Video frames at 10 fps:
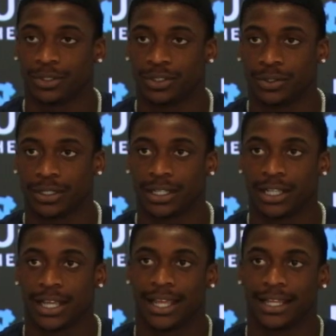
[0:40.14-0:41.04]
and we'll do it.
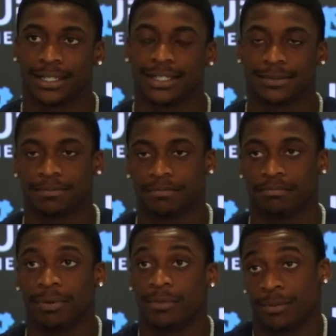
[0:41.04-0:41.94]
And he's
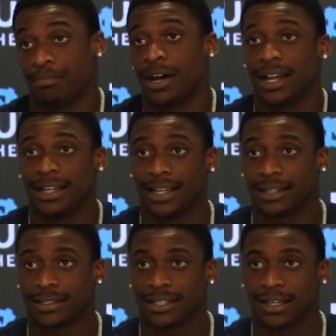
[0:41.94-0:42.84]
buying in.
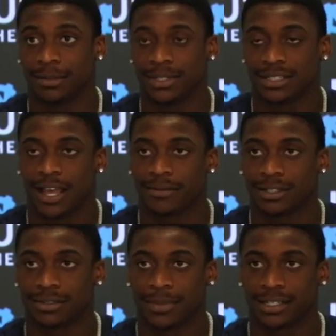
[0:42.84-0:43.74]
He's having
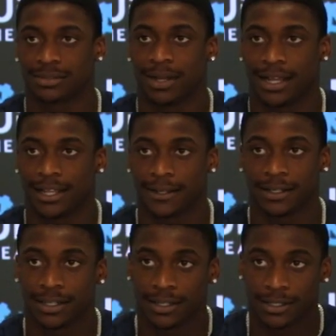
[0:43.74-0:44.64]
us make us buy in.
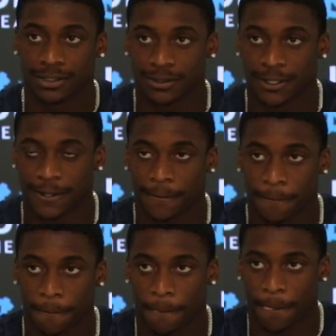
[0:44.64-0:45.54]
So, yeah.
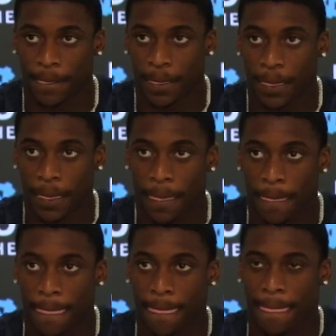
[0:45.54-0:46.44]
What's
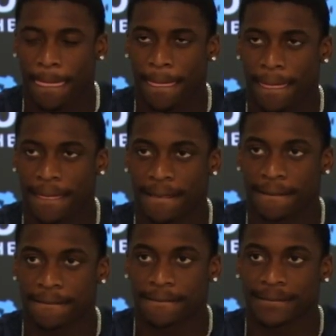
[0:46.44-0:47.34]
different in the
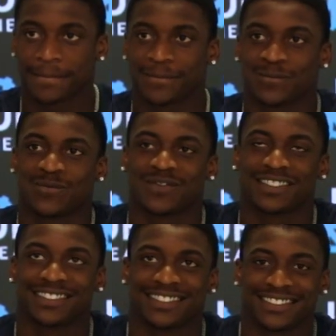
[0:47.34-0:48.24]
schemes that you bring in
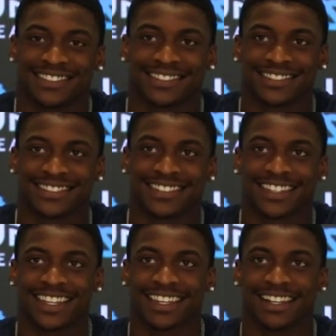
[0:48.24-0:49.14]
this
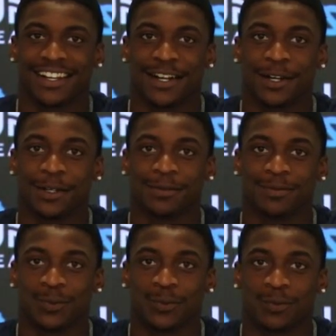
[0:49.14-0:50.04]
year?